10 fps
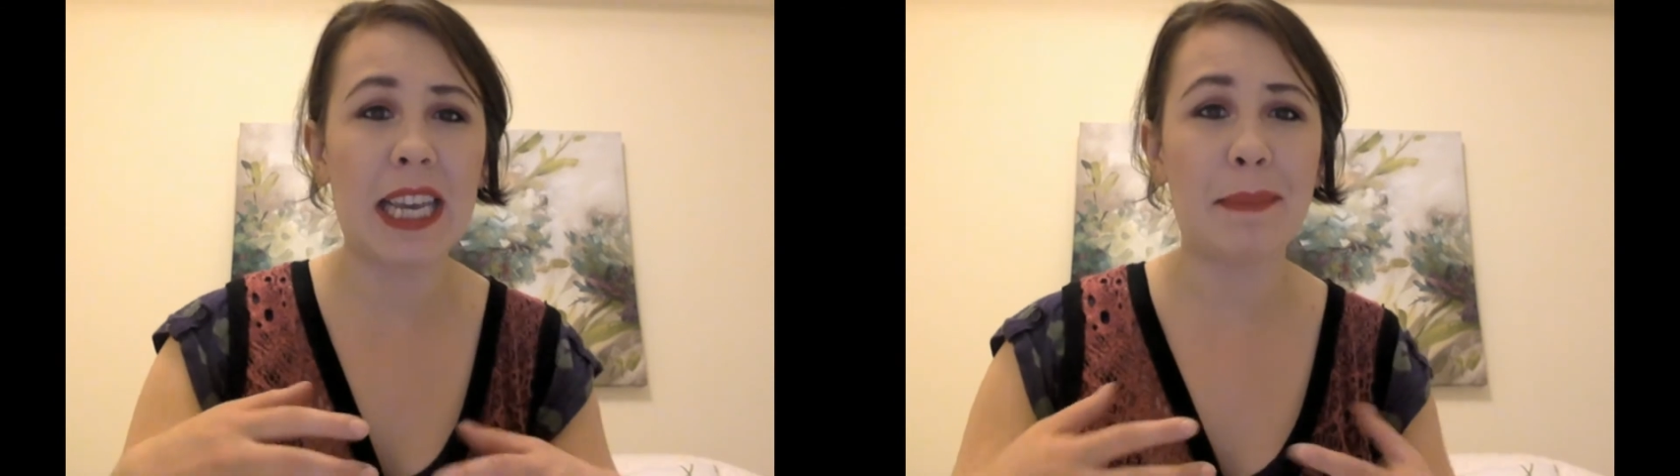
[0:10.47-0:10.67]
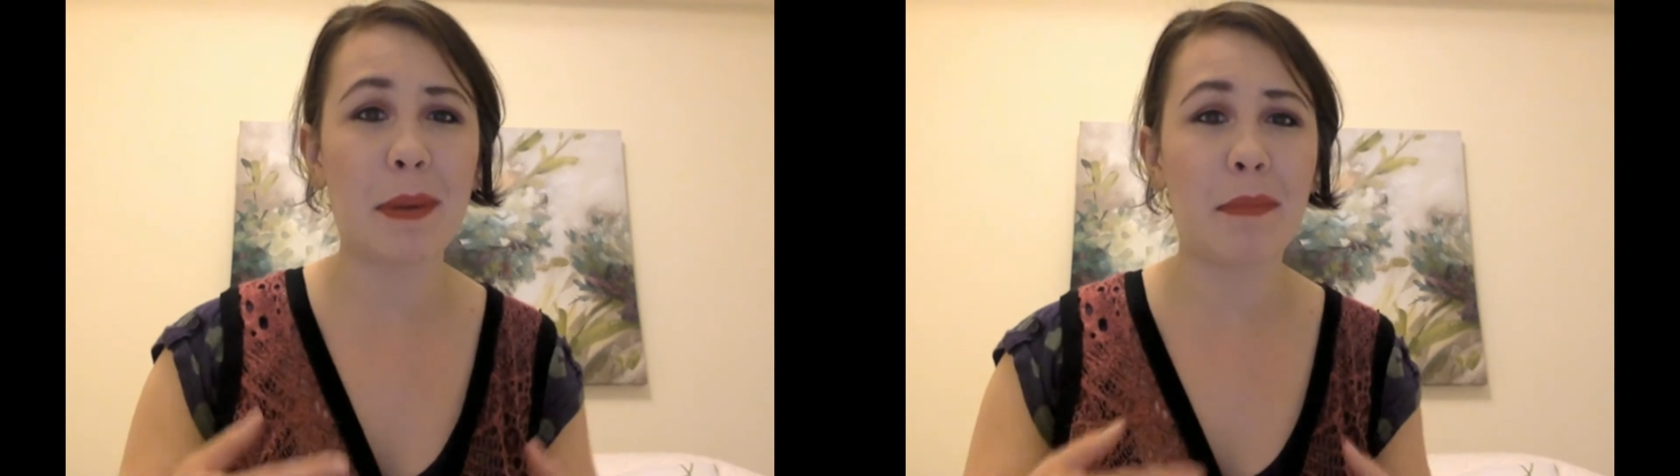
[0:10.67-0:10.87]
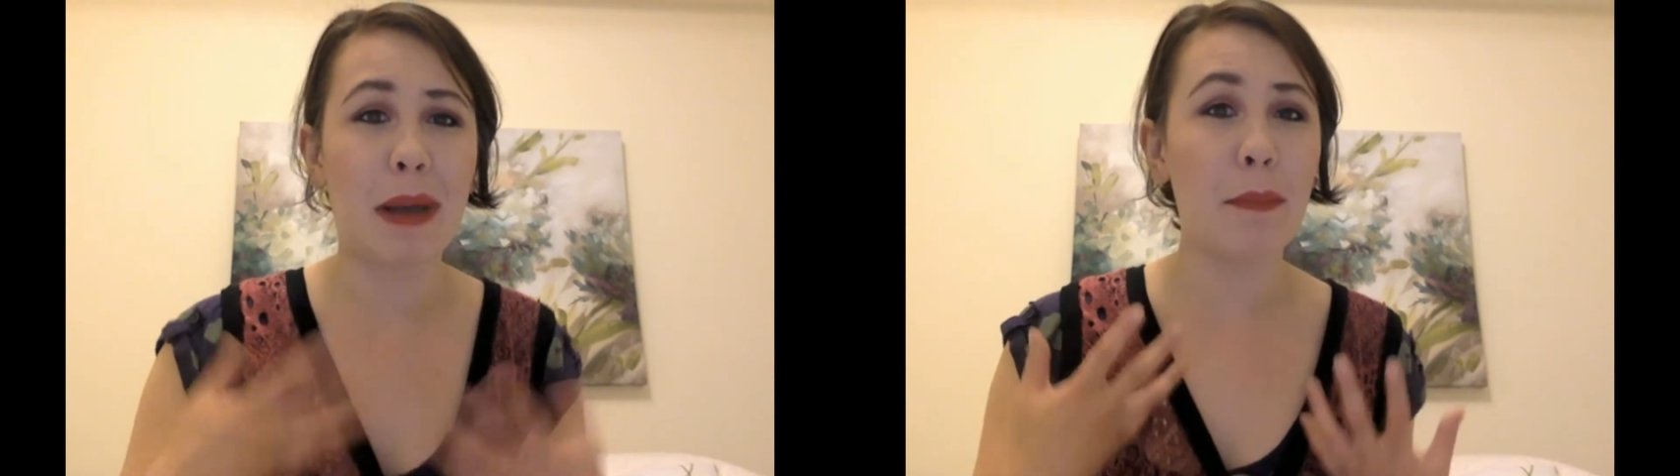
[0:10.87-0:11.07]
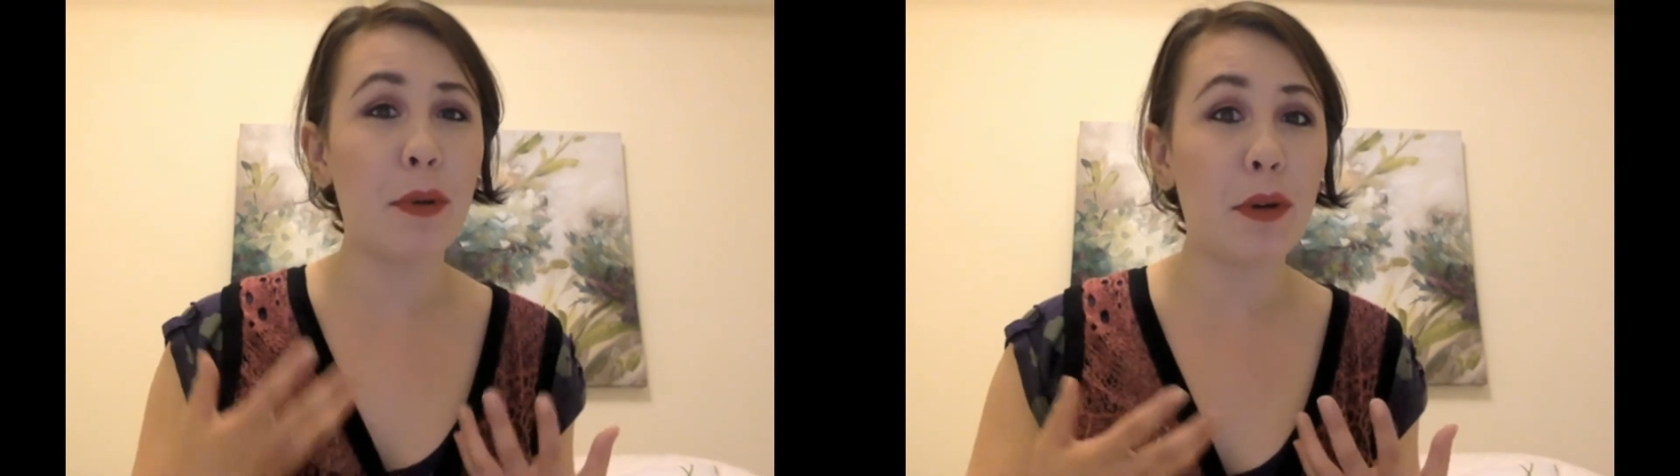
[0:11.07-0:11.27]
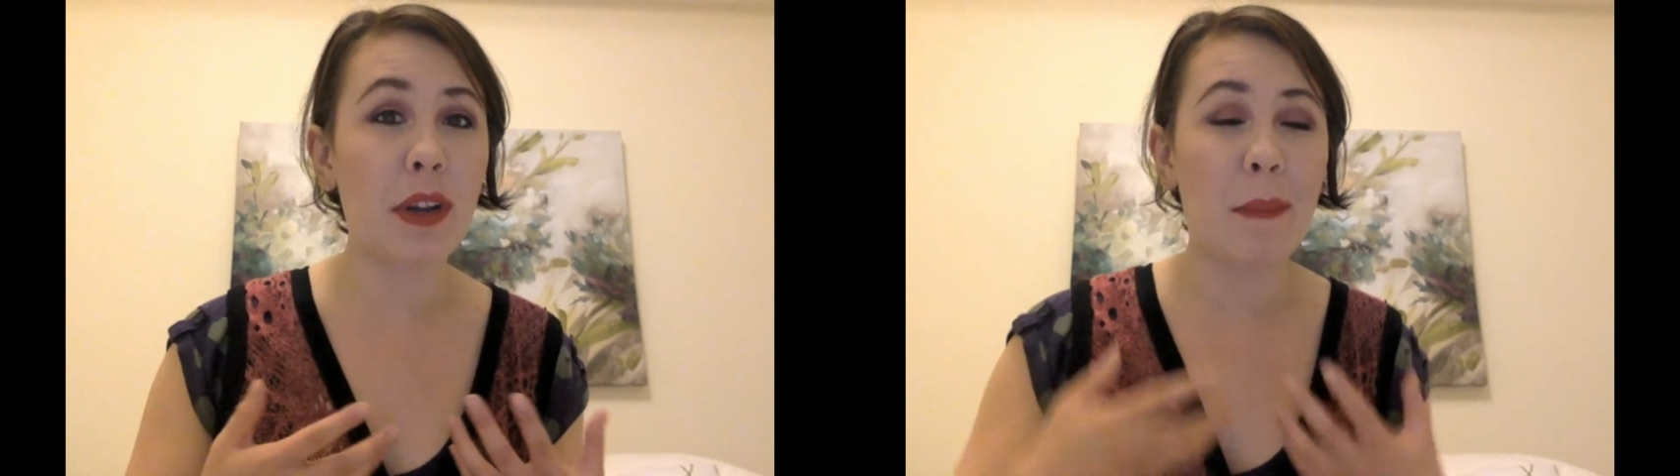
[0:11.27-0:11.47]
keep up my
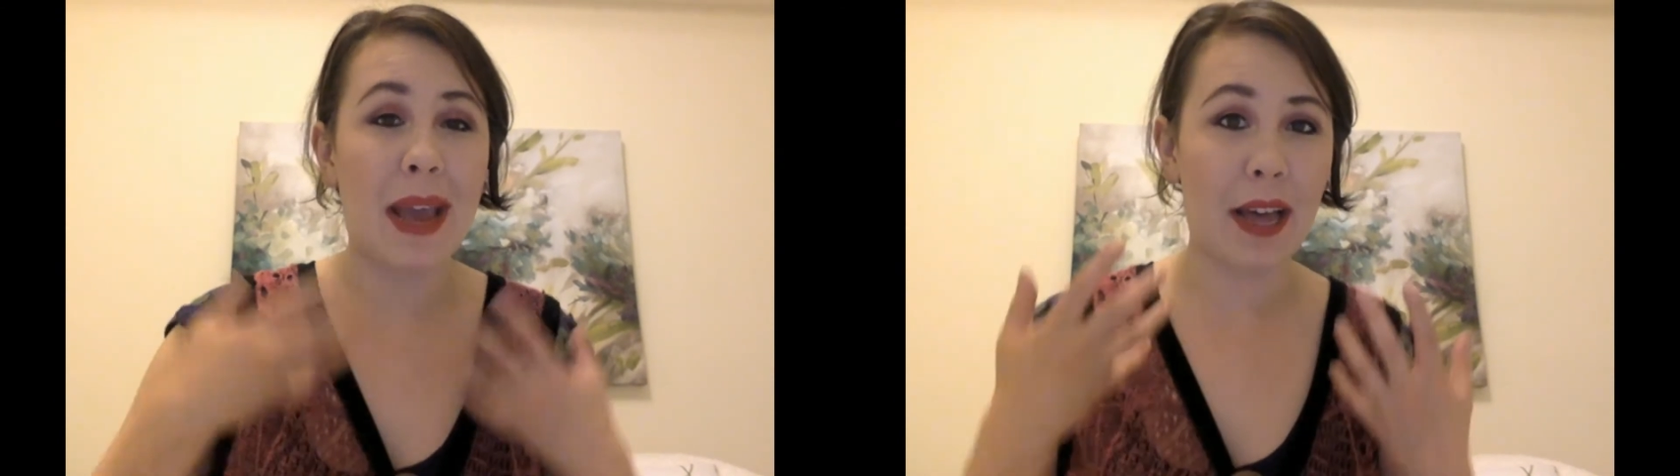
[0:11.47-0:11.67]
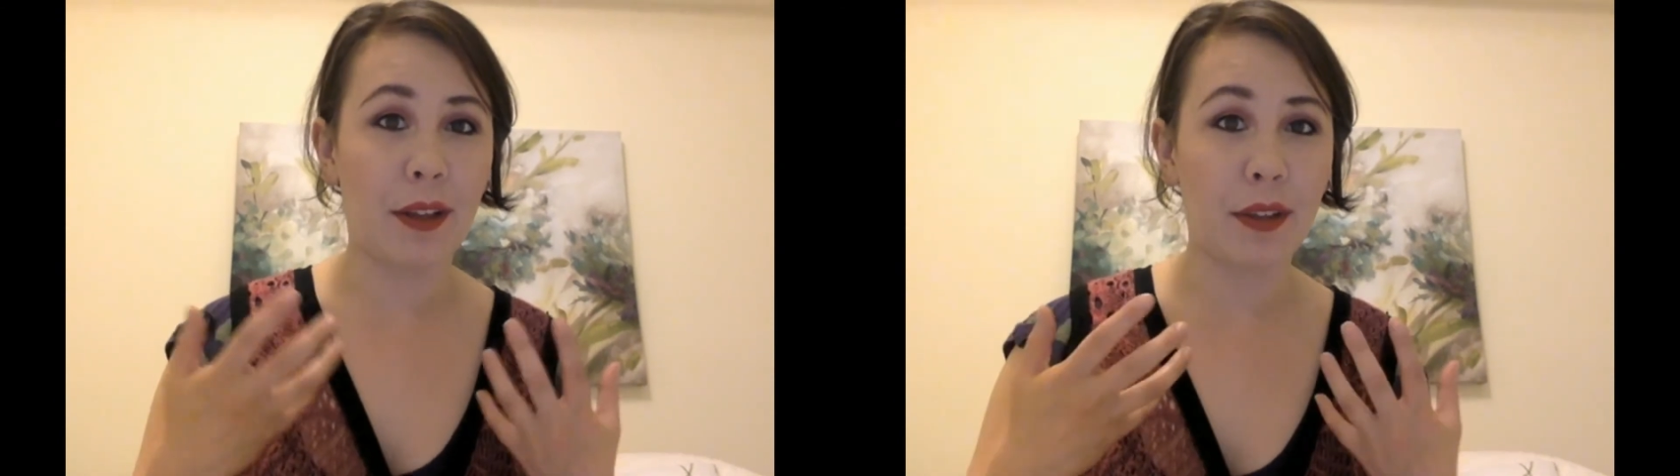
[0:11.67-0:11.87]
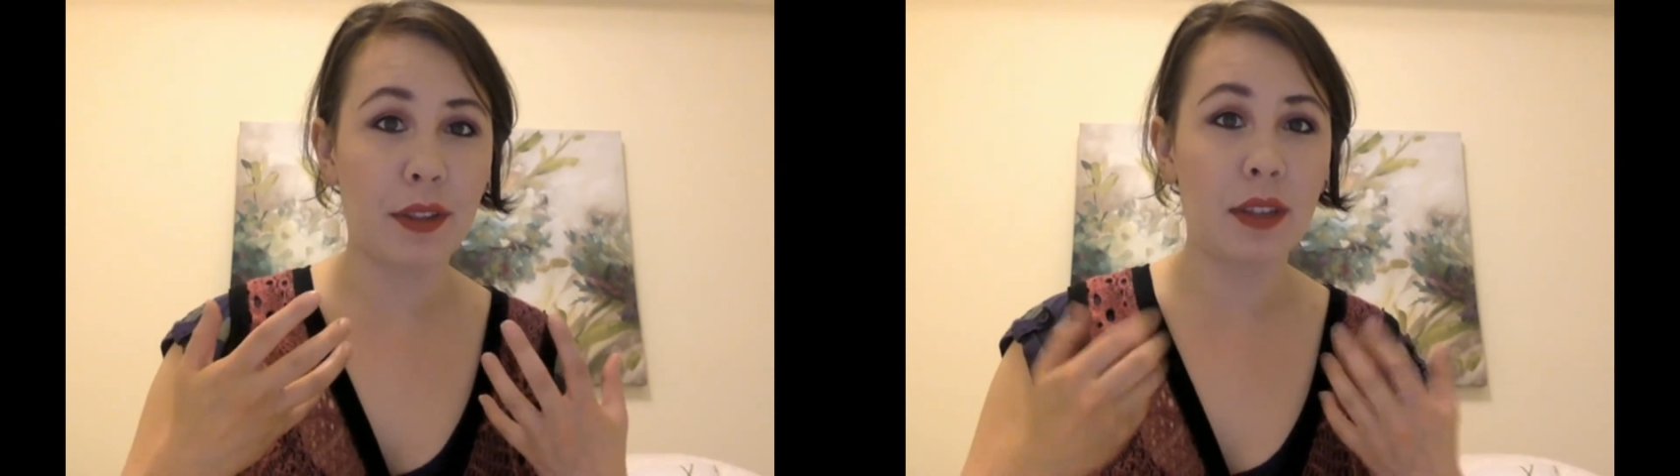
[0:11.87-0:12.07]
mood and my health.